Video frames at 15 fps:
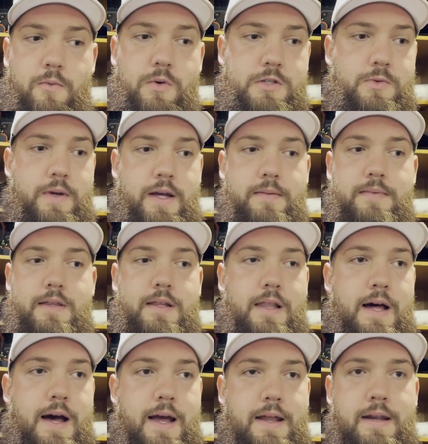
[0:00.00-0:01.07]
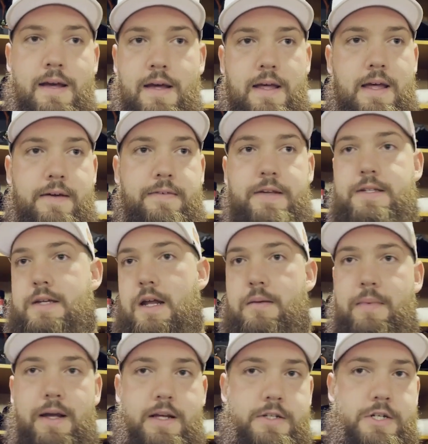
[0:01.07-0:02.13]
once we get up to the line, if he's got to
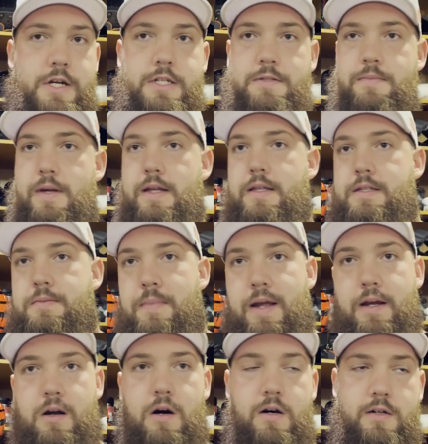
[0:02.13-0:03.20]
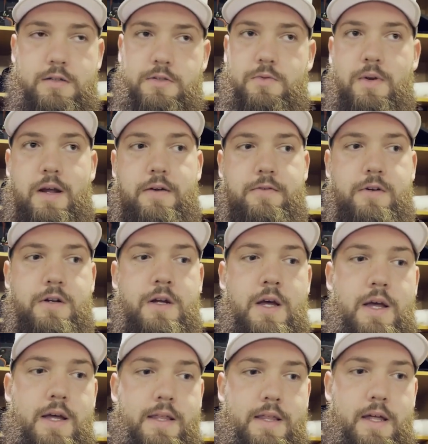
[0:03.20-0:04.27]
make adjustments, make calls, whatever,
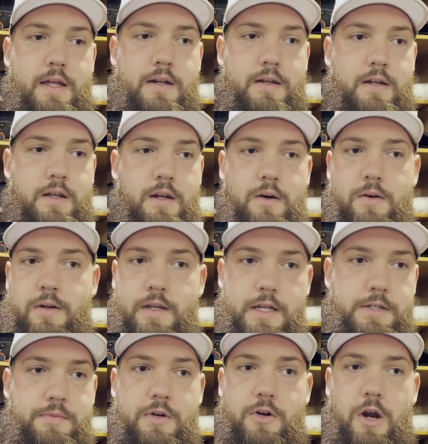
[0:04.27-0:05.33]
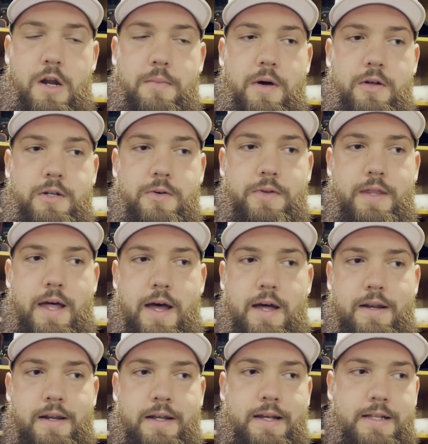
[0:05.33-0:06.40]
then, you know, he's been great about doing
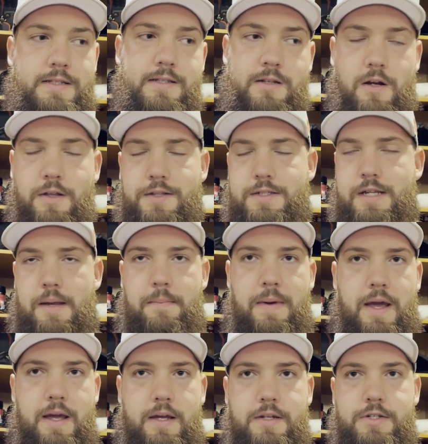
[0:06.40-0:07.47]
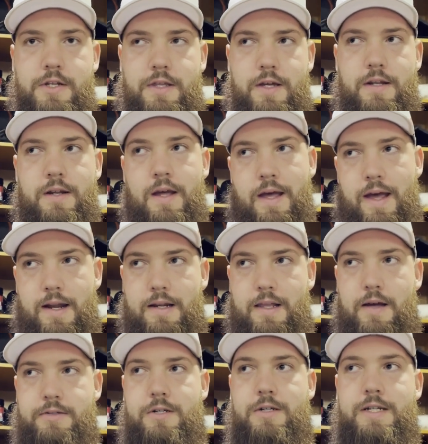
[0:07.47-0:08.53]
that. Gets us all on the same page, and then it
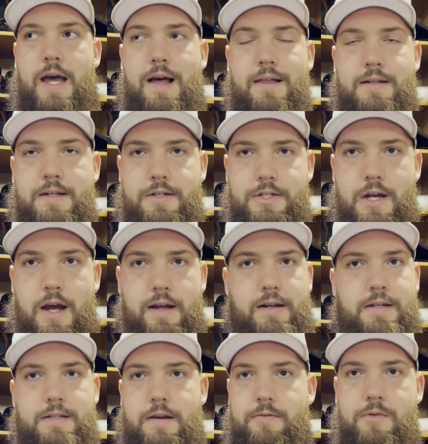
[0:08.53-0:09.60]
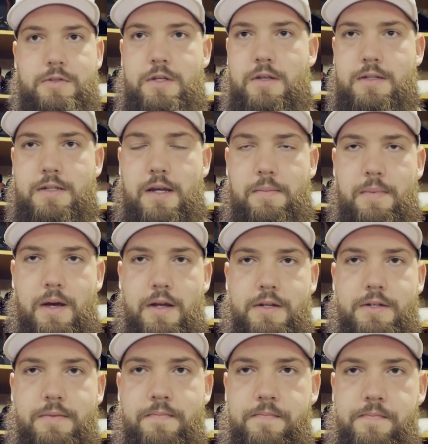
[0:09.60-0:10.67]
allows our talent to shine because everyone's on the same page.